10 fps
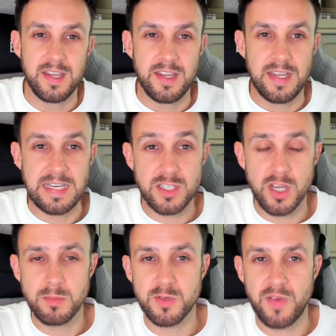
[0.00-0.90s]
In
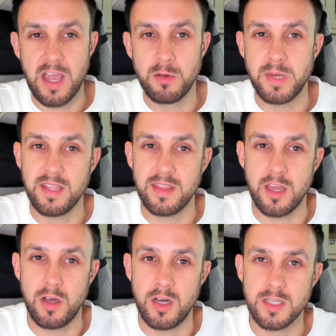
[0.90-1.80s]
terms of how many there
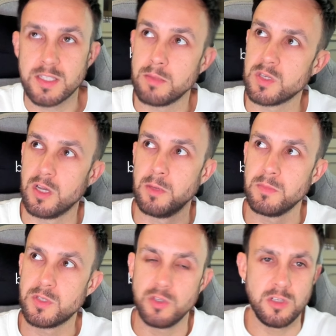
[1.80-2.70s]
are,
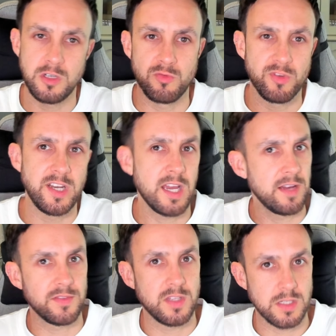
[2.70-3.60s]
sometimes Union Arena
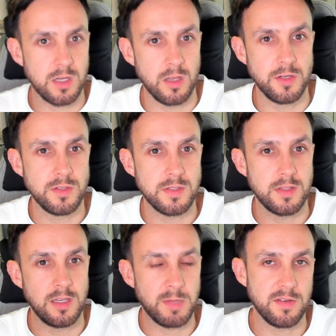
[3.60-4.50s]
have disclosed
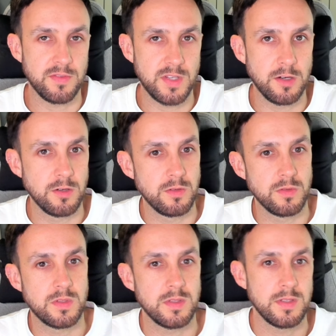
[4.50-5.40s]
the amount of
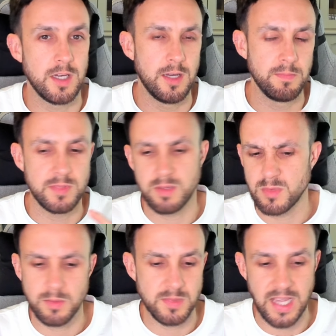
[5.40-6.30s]
serials.
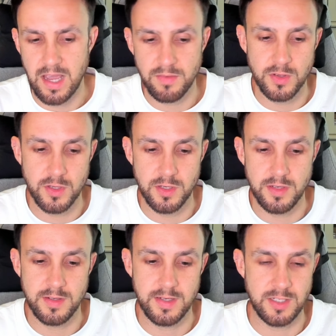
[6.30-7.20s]
Sometimes they
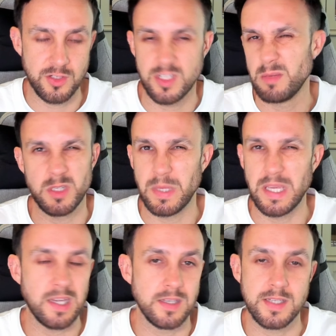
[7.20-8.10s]
haven't. It just seems to be
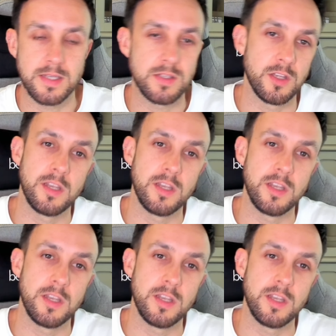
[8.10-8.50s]
inconsistent.